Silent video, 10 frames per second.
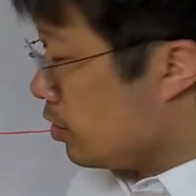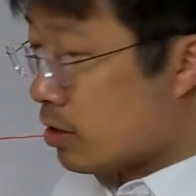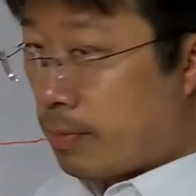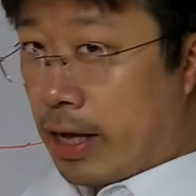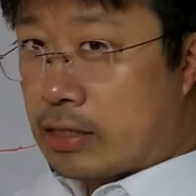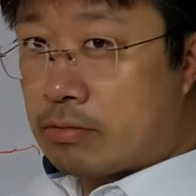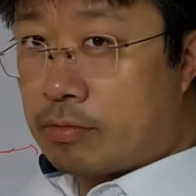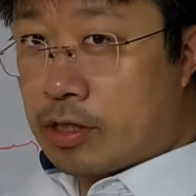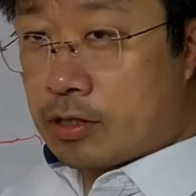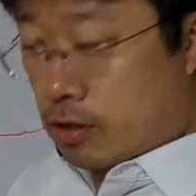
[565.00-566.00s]
is the
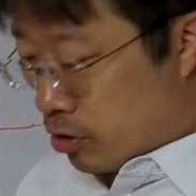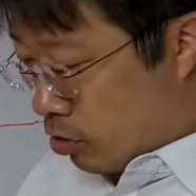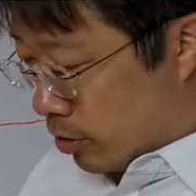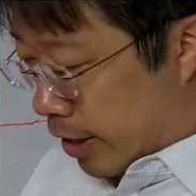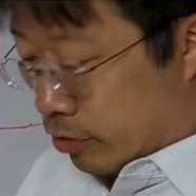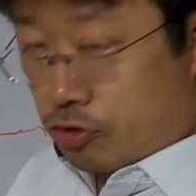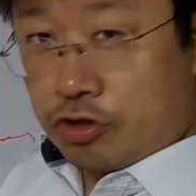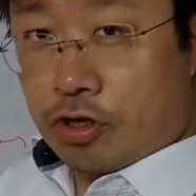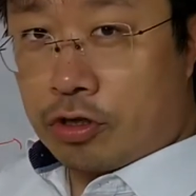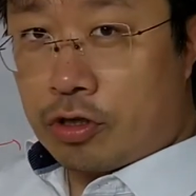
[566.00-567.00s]
maximum distance to attach
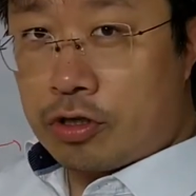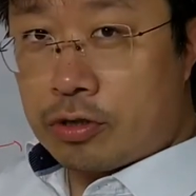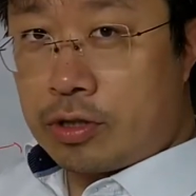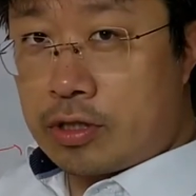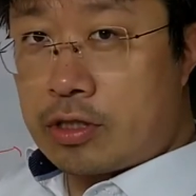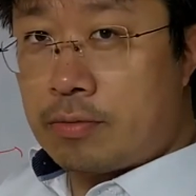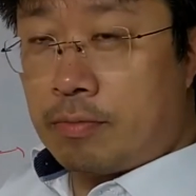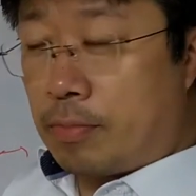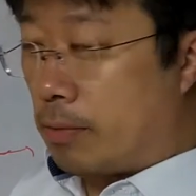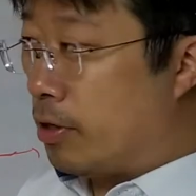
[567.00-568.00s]
each other. So this is
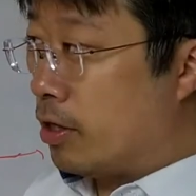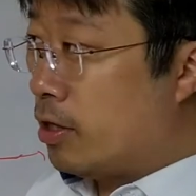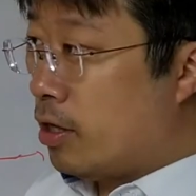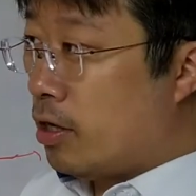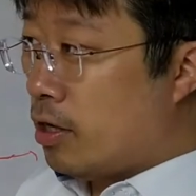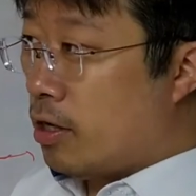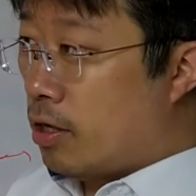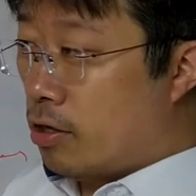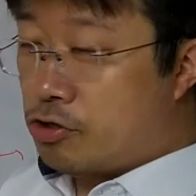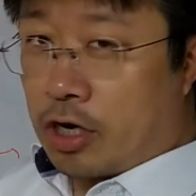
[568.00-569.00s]
maybe
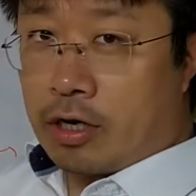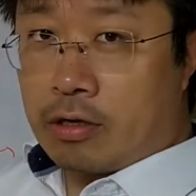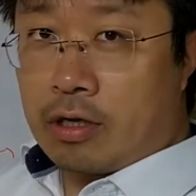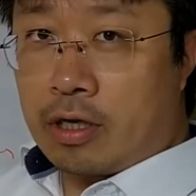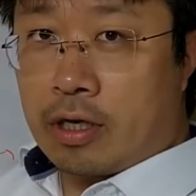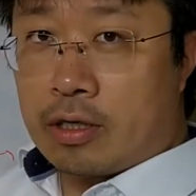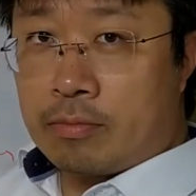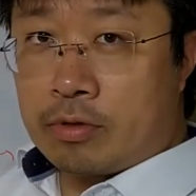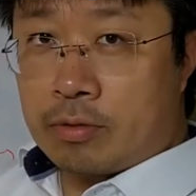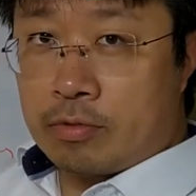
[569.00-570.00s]
energetically
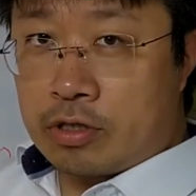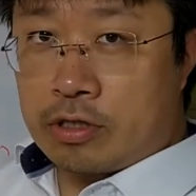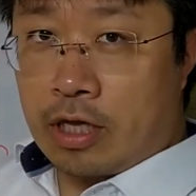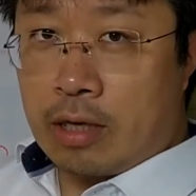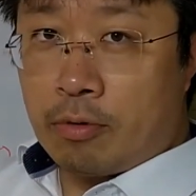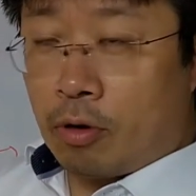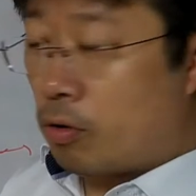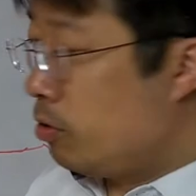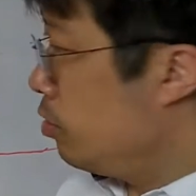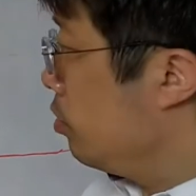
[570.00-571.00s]

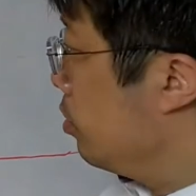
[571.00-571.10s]
stable